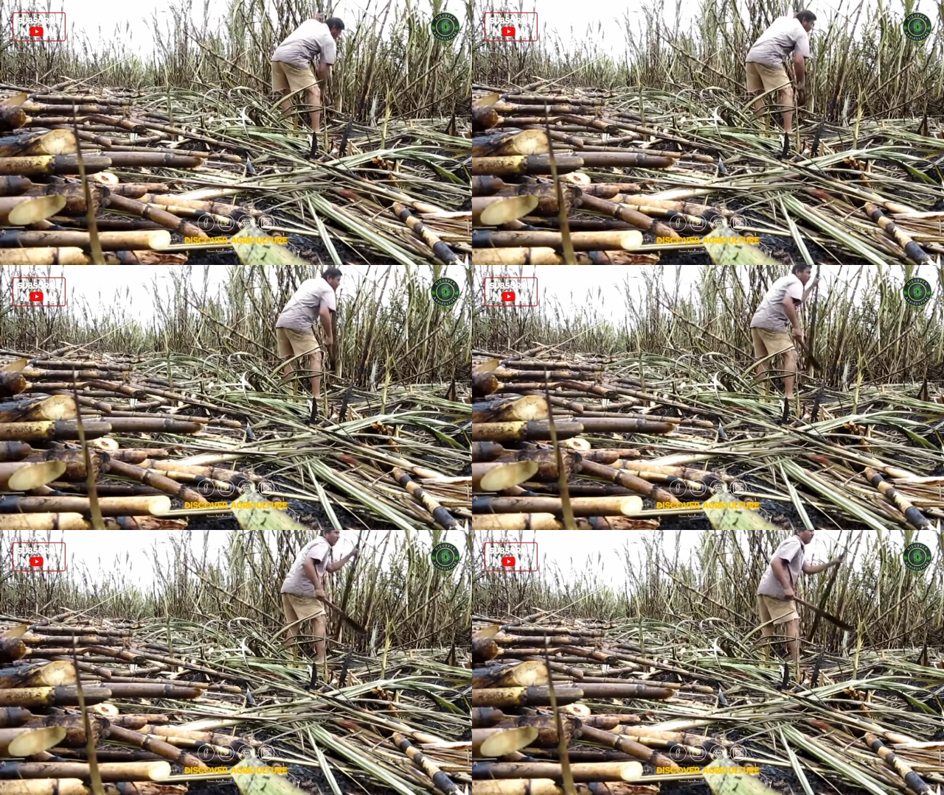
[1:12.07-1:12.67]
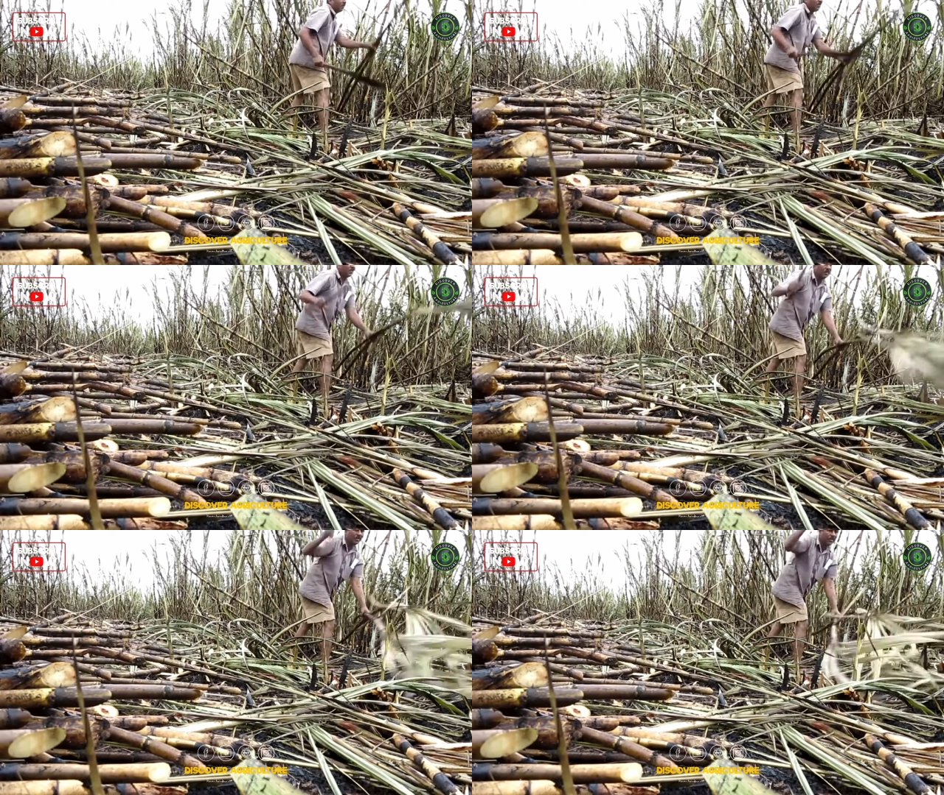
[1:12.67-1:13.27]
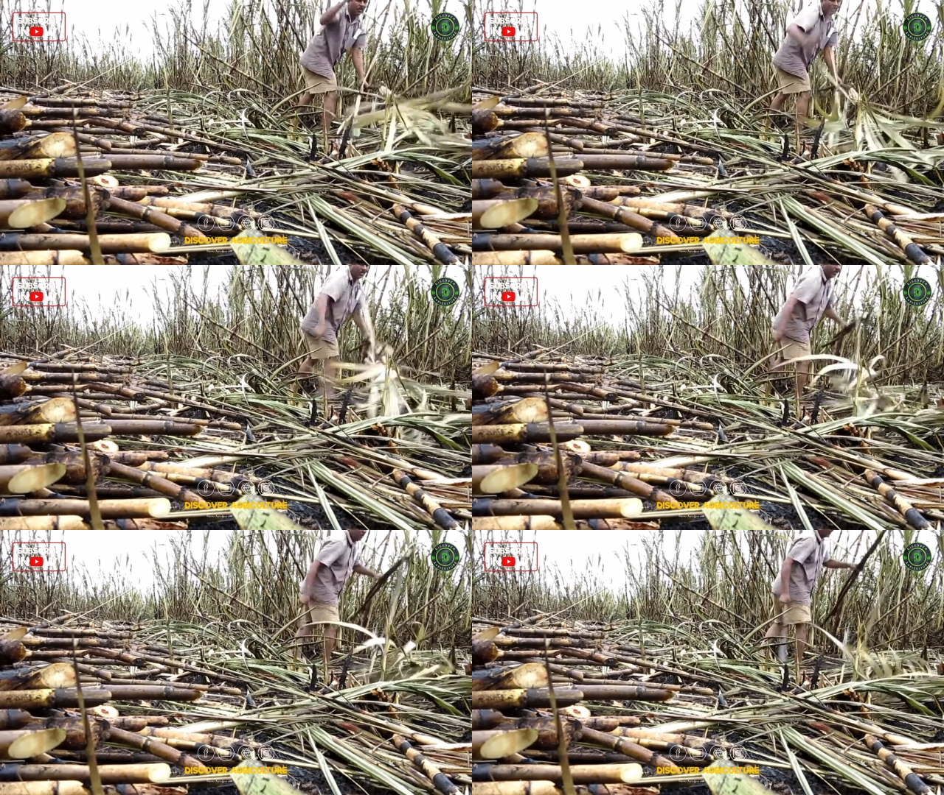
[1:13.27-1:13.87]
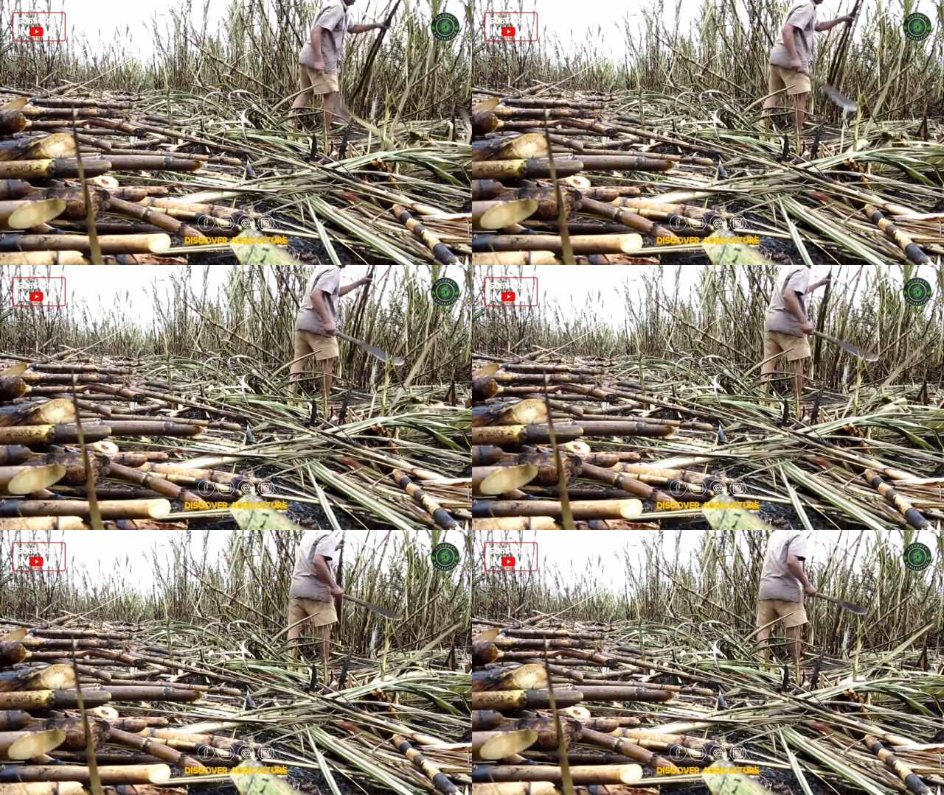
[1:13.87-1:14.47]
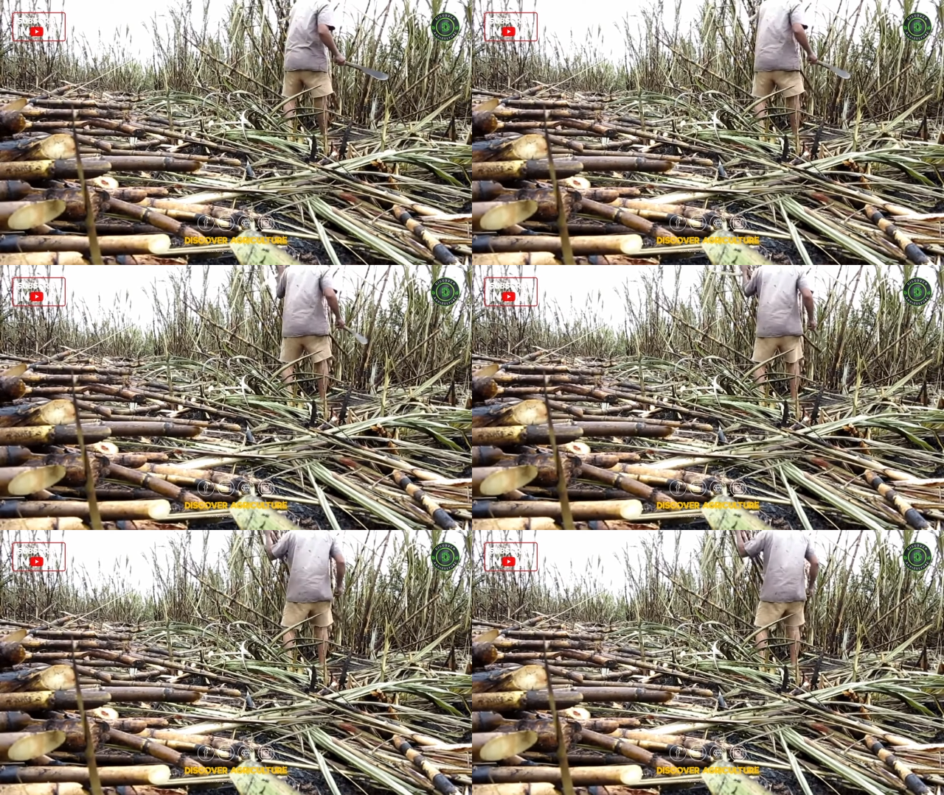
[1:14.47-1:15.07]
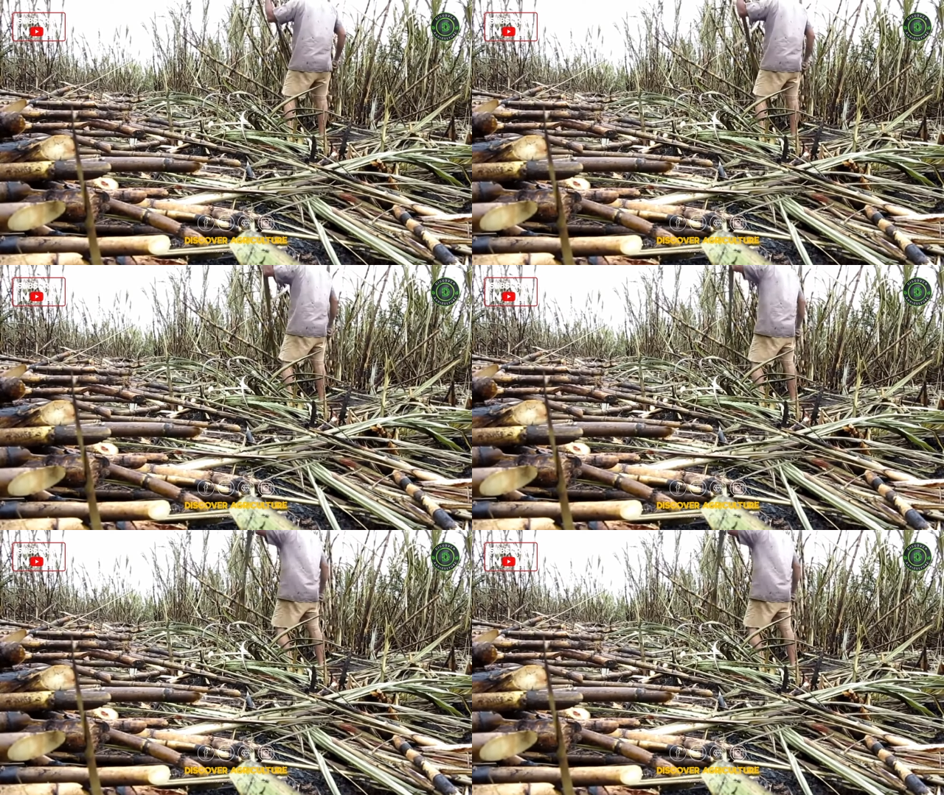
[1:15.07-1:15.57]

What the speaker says: (no speaker visible)